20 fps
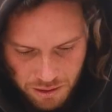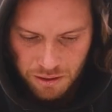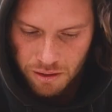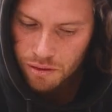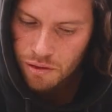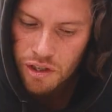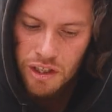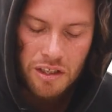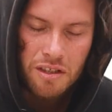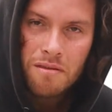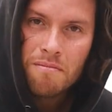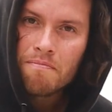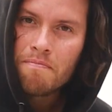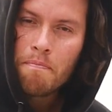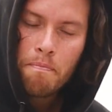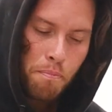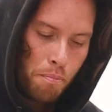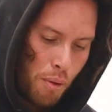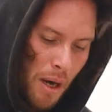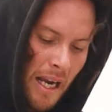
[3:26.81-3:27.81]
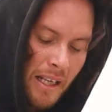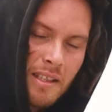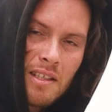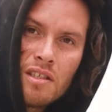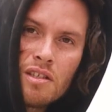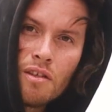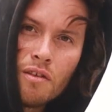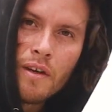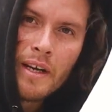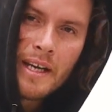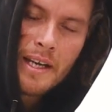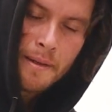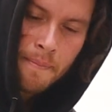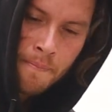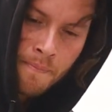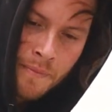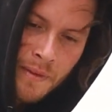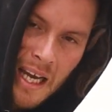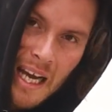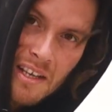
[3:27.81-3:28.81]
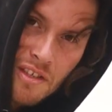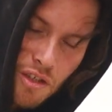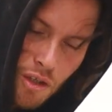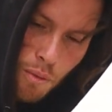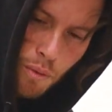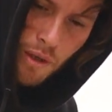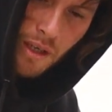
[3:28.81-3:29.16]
So just practice your aim as you